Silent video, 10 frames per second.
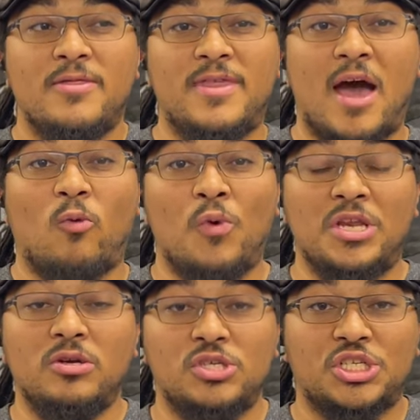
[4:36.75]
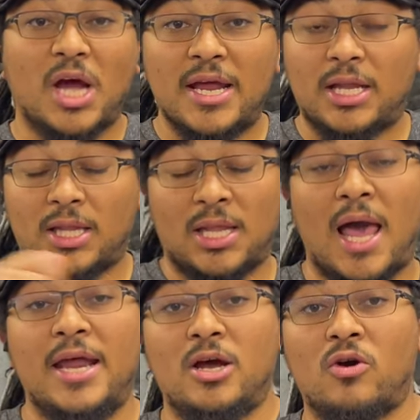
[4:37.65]
that when you shine a
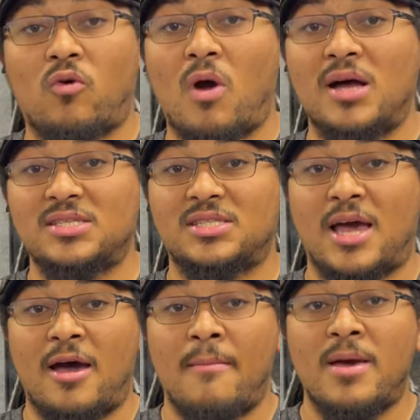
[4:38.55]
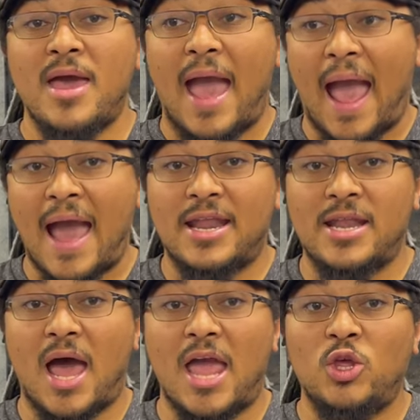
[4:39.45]
light across them at
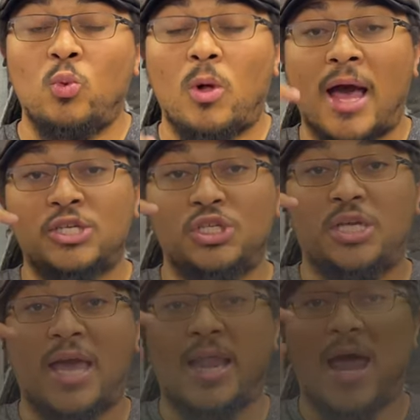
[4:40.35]
night, you will actually get